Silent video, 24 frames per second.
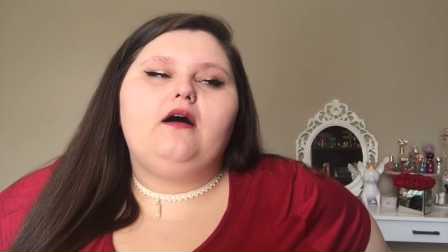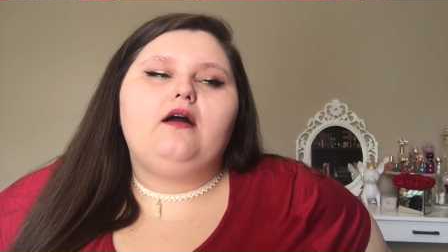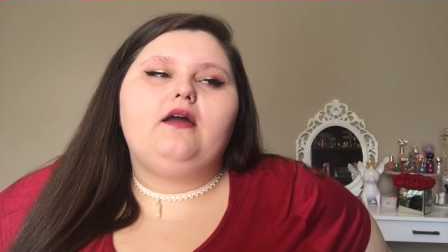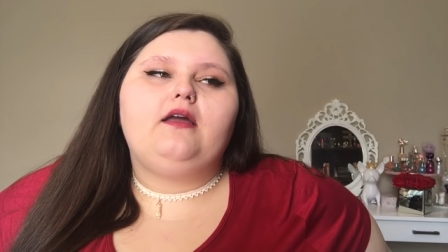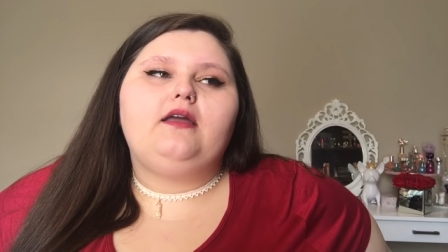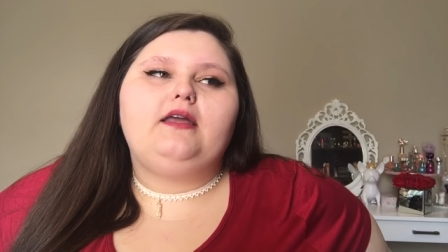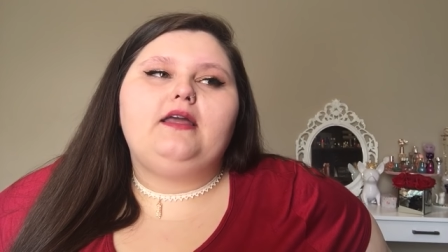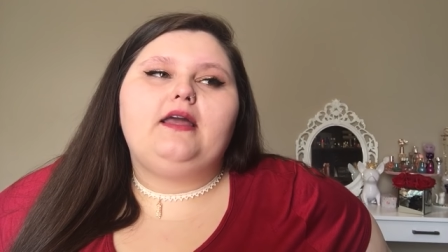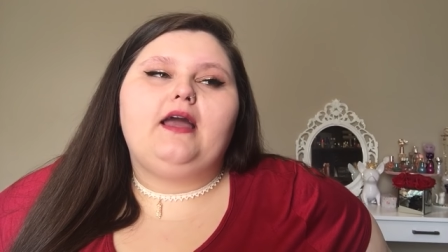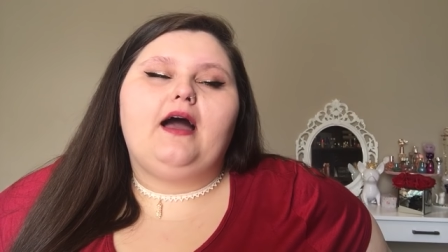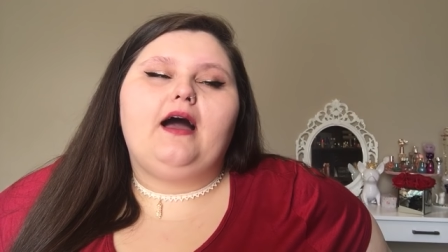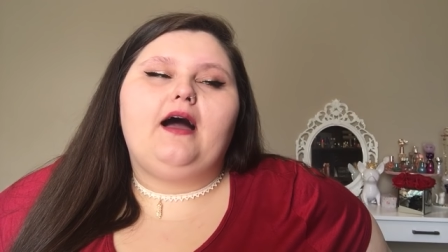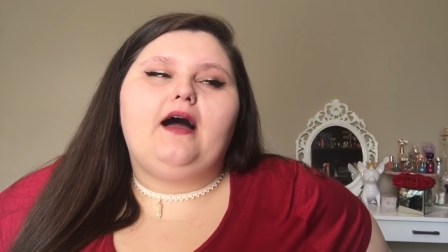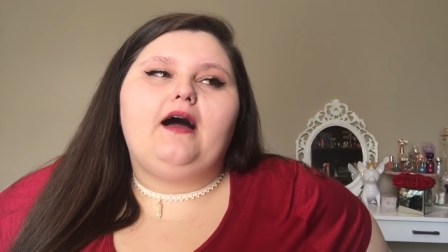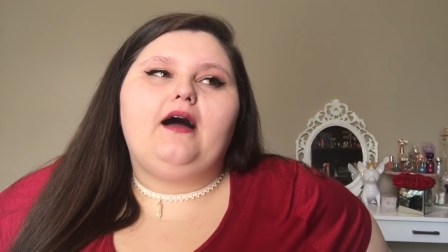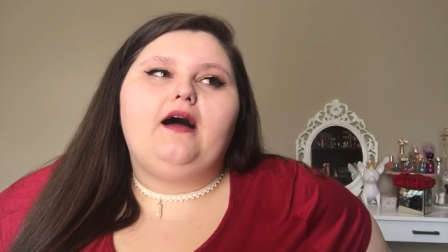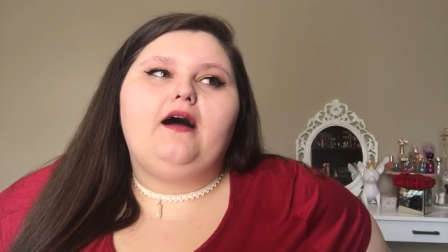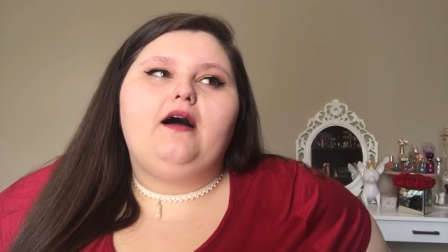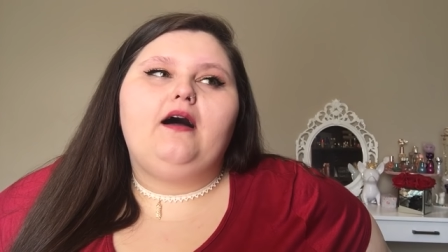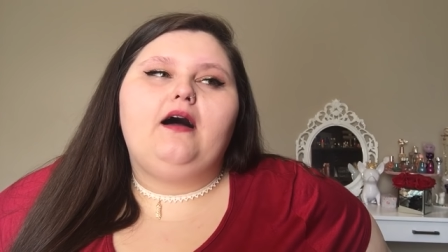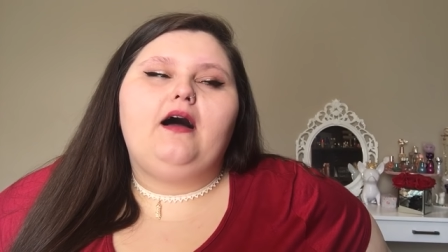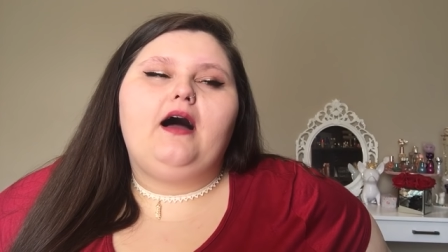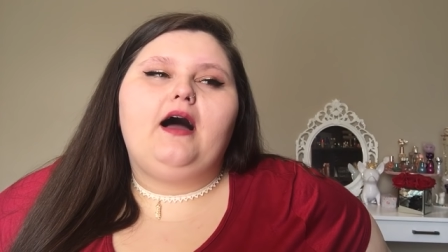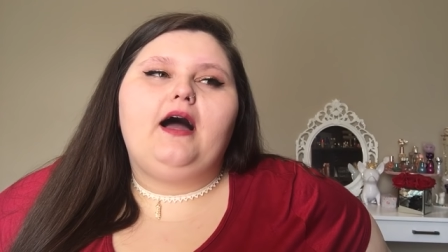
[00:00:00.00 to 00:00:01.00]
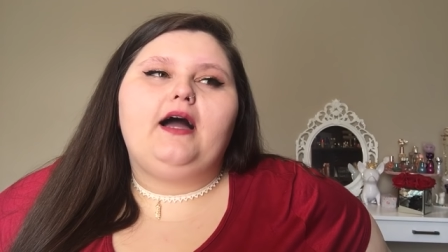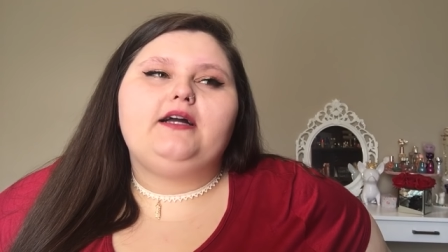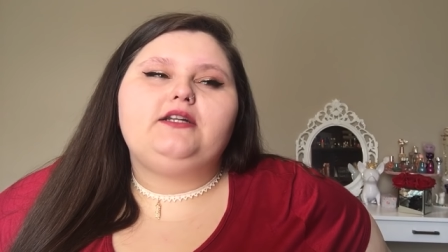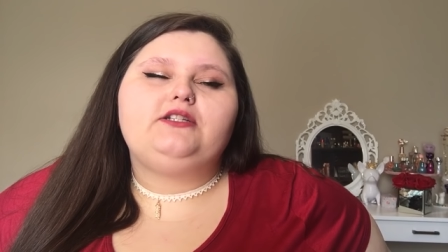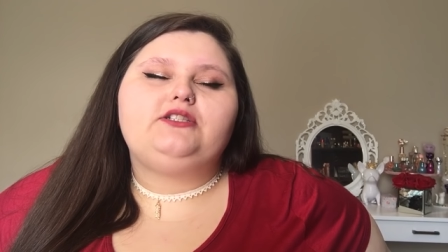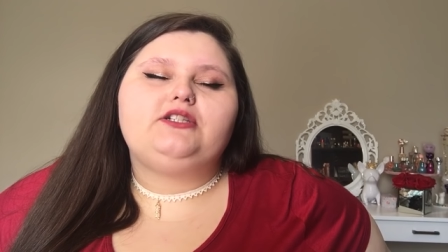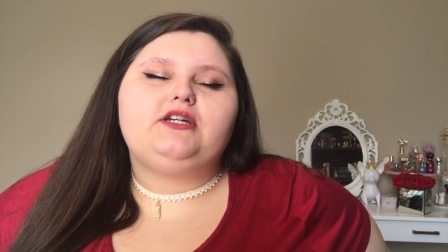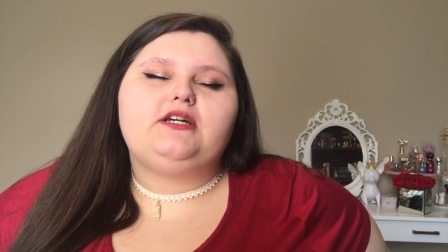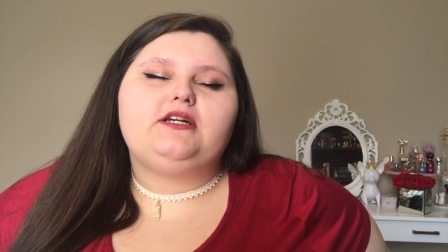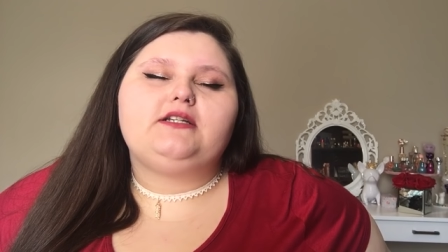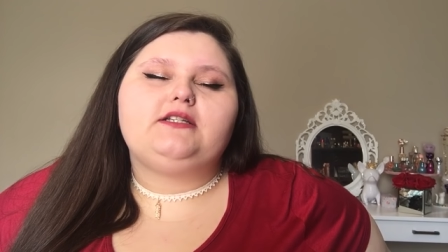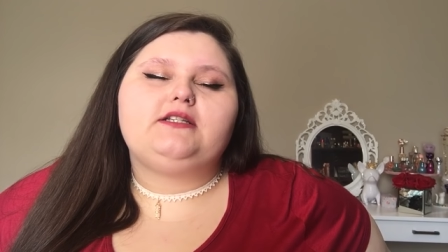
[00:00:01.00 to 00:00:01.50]
yeah, I
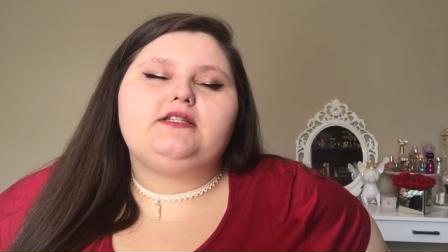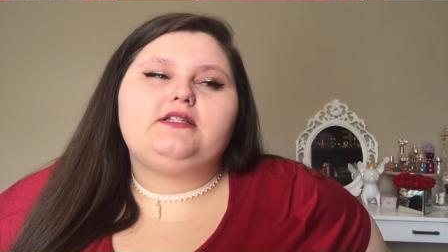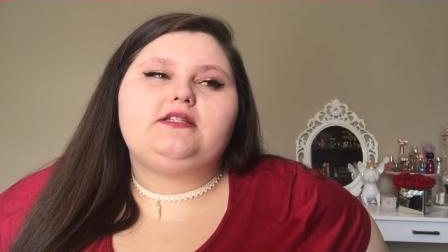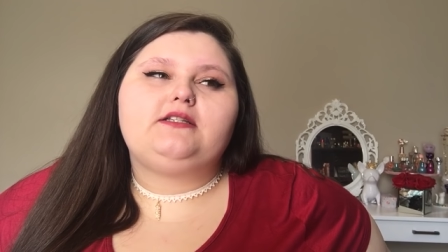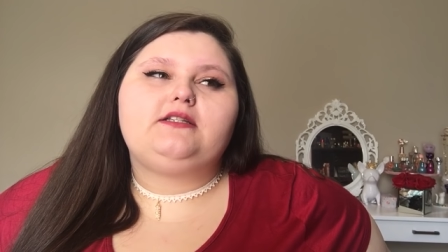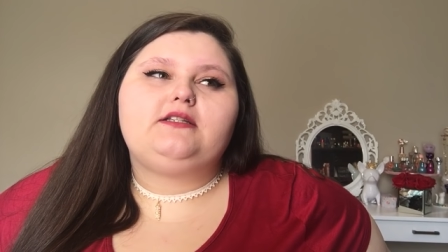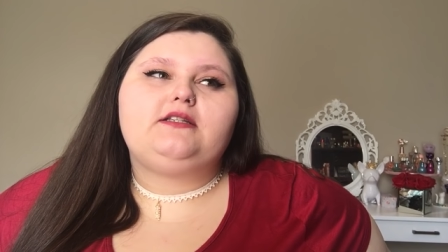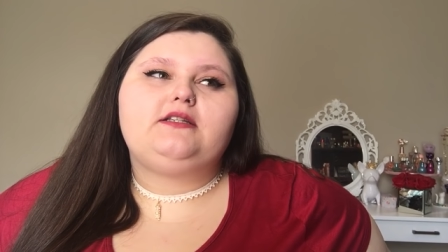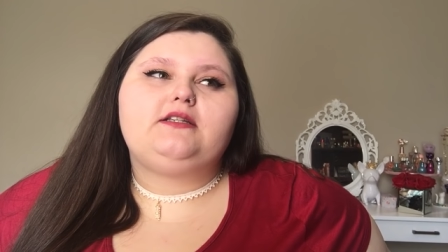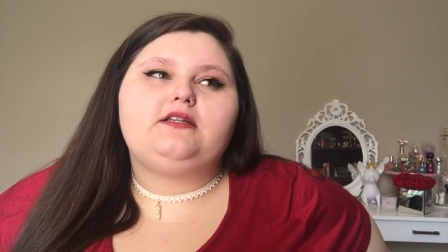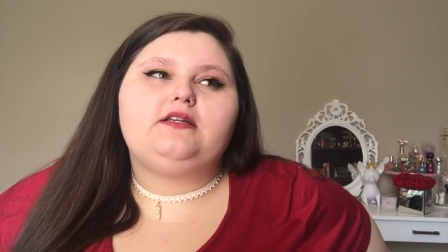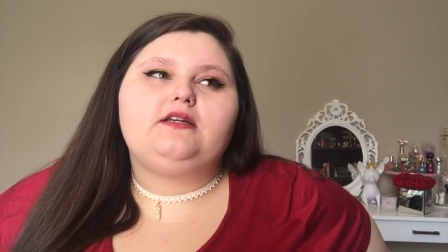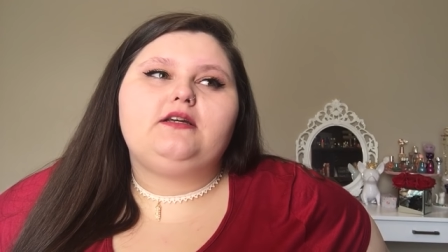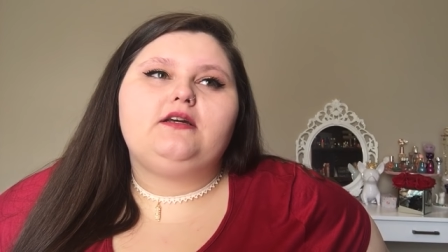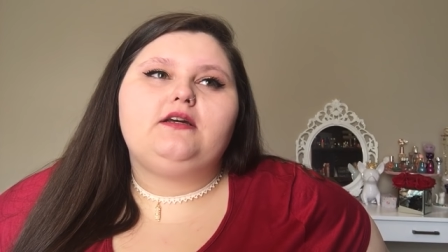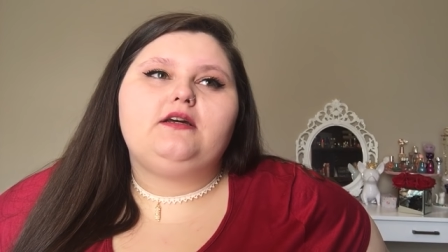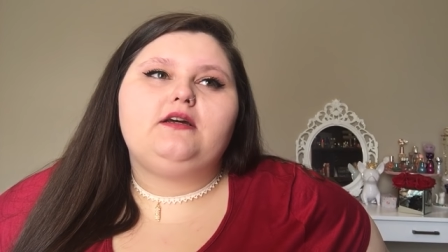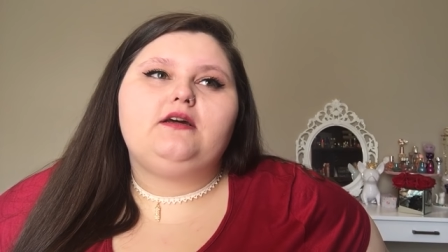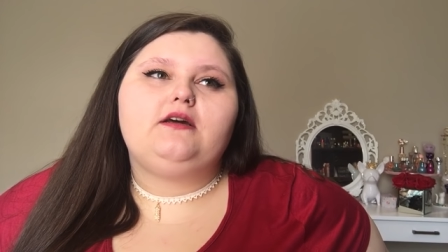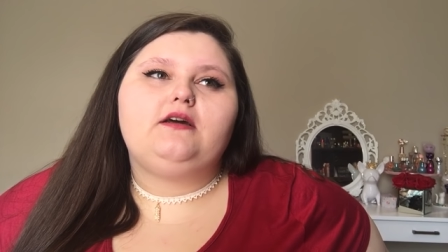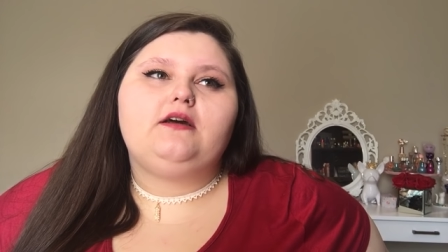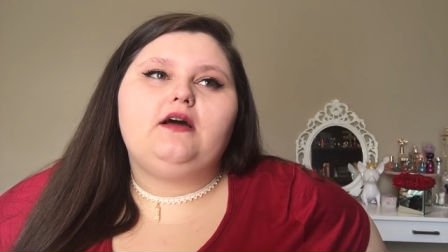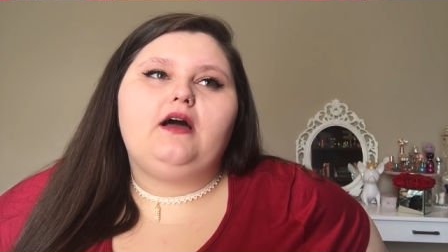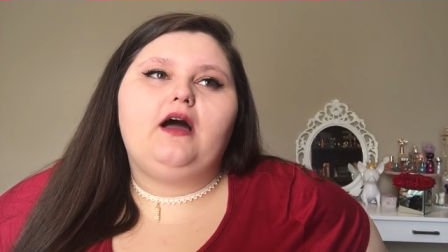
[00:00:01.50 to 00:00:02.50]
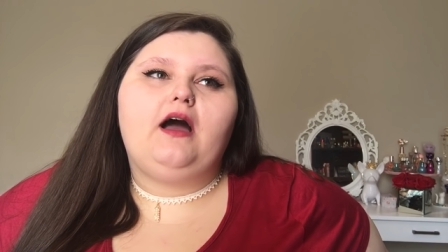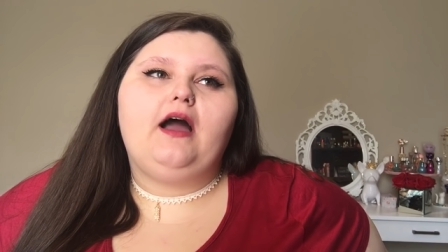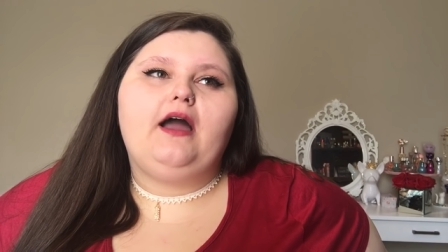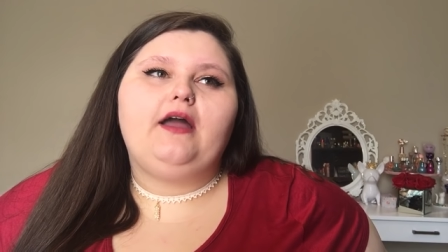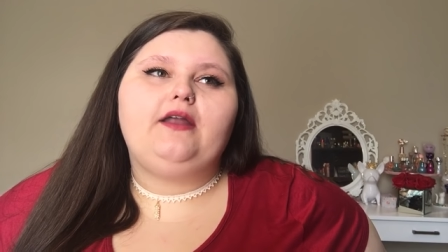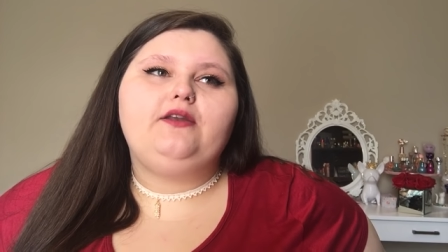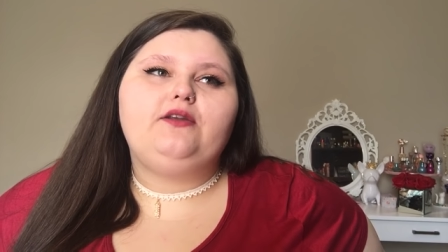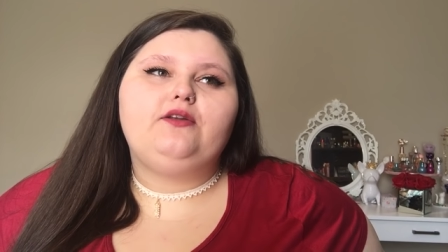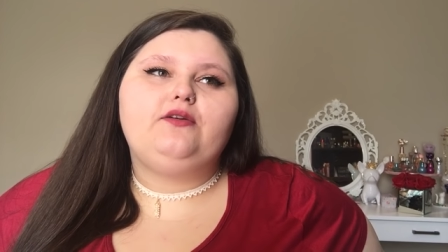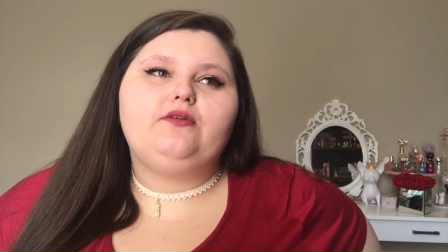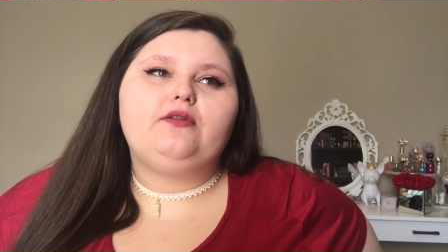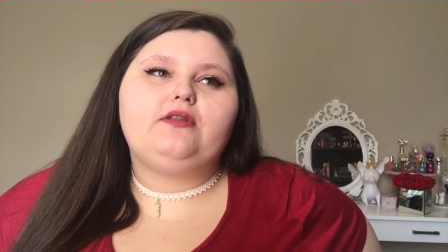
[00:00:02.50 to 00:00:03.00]
just, I
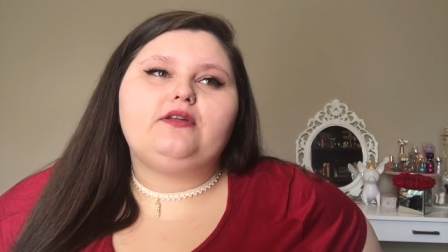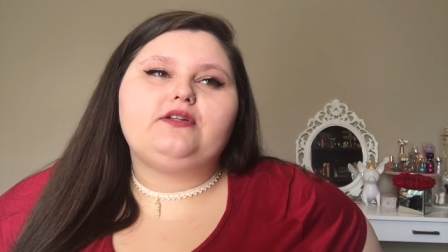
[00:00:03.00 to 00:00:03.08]
knew